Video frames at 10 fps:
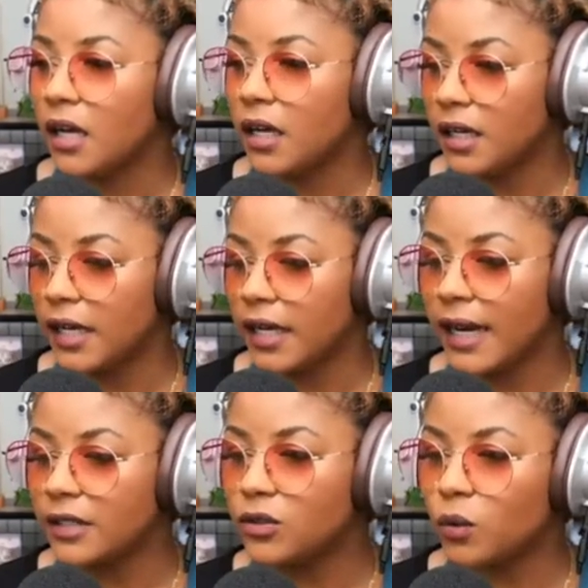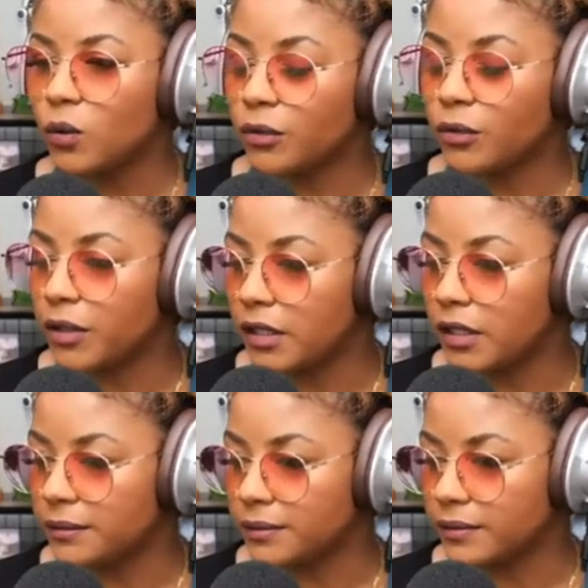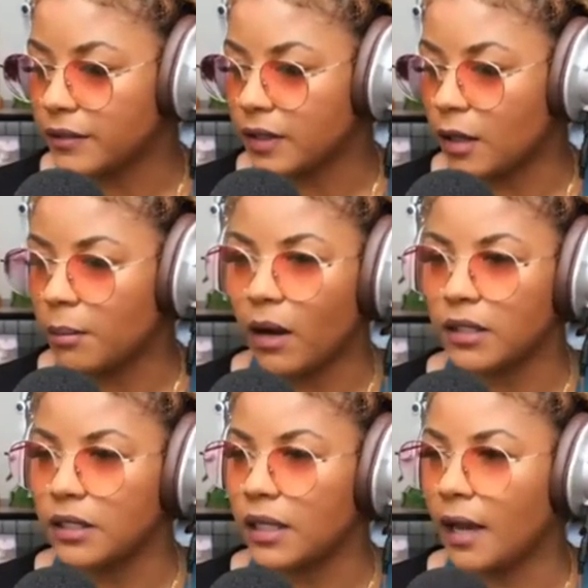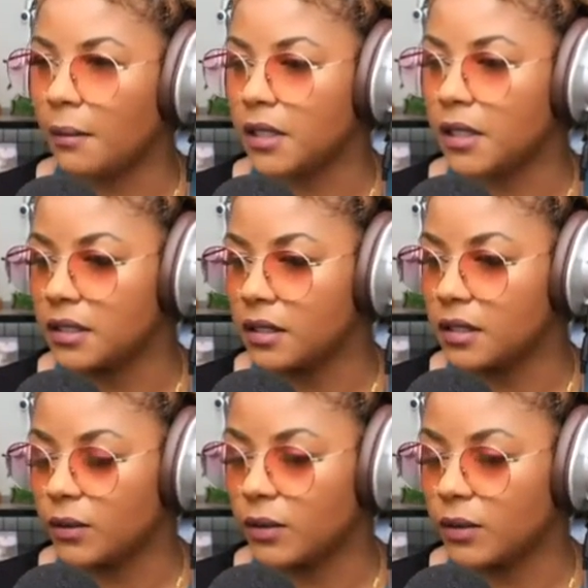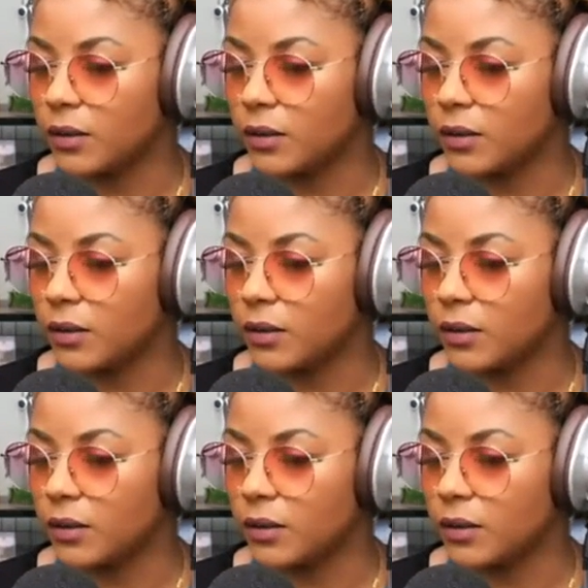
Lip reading: And I do want to read about Elon Musk. Hold up.